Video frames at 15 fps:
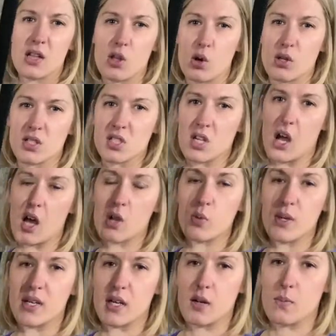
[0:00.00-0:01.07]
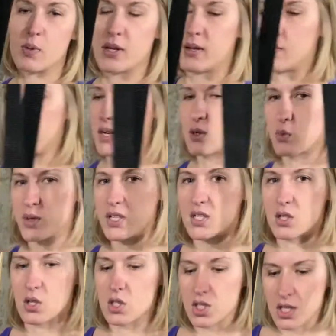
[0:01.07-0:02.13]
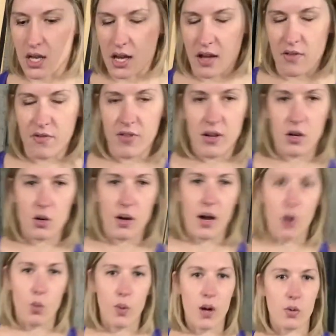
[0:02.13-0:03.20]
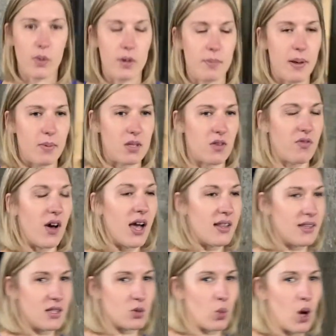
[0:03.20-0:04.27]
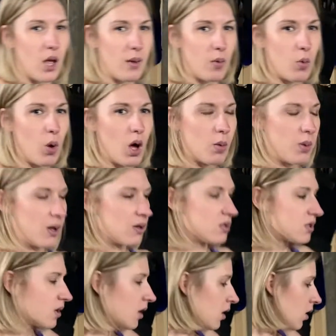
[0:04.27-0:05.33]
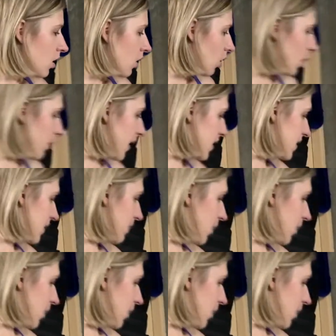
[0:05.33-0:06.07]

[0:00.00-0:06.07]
low in stock, we did a bit of research to figure out where we'd be able to find these wall balls or medicine